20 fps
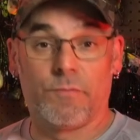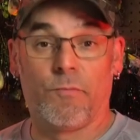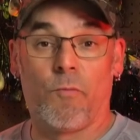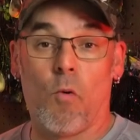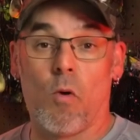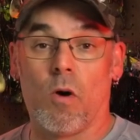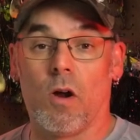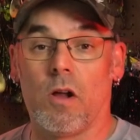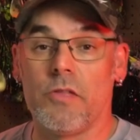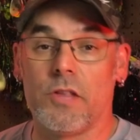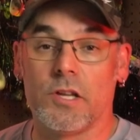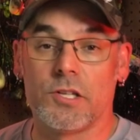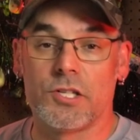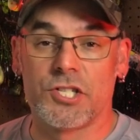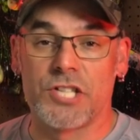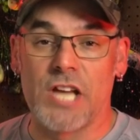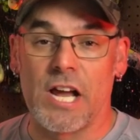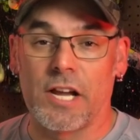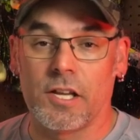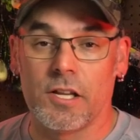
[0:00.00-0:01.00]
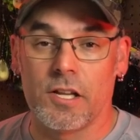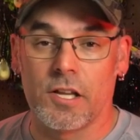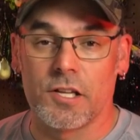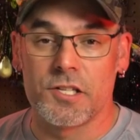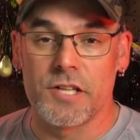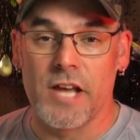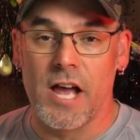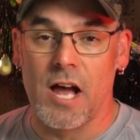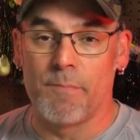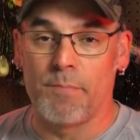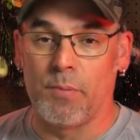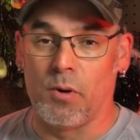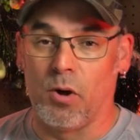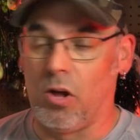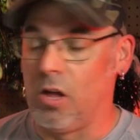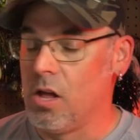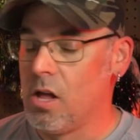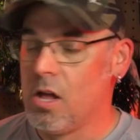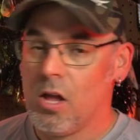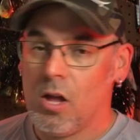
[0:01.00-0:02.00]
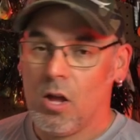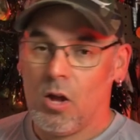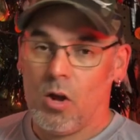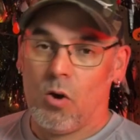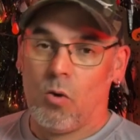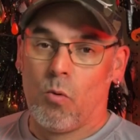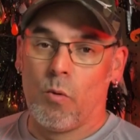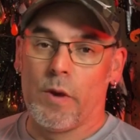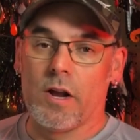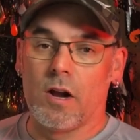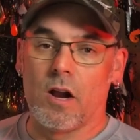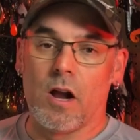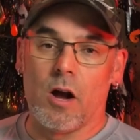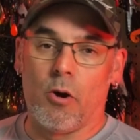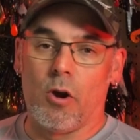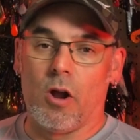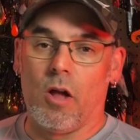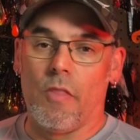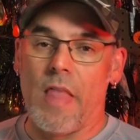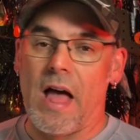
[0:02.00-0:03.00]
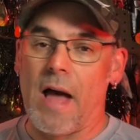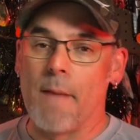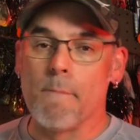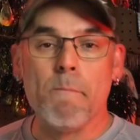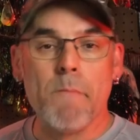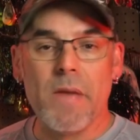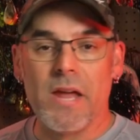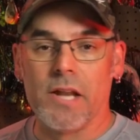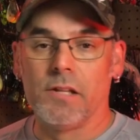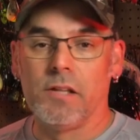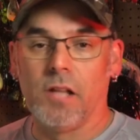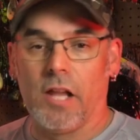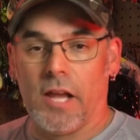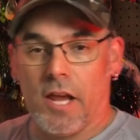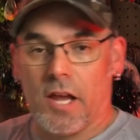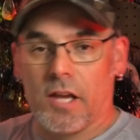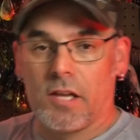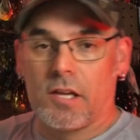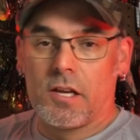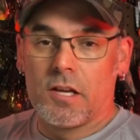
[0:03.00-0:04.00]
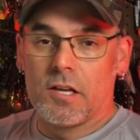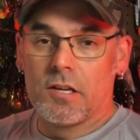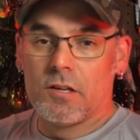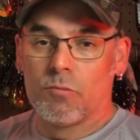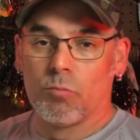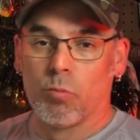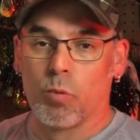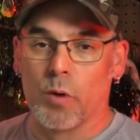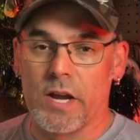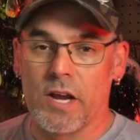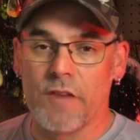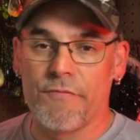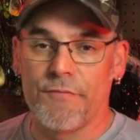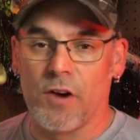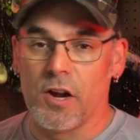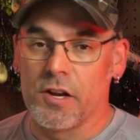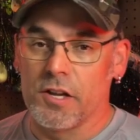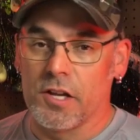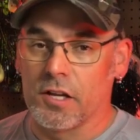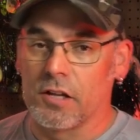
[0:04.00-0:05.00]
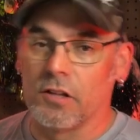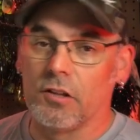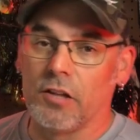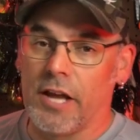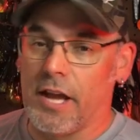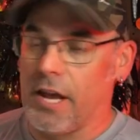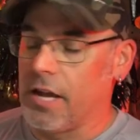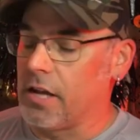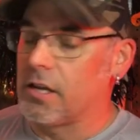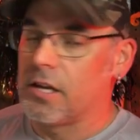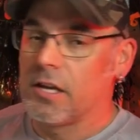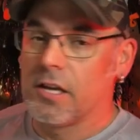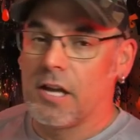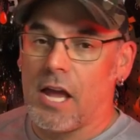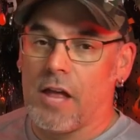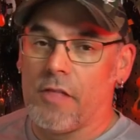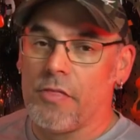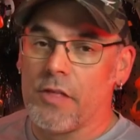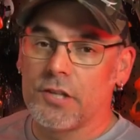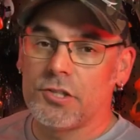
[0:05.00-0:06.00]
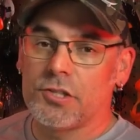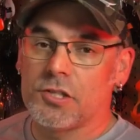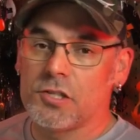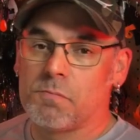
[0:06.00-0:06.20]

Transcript: for the second example, we are out on that mid-lake reef on Eagle Lake, and this is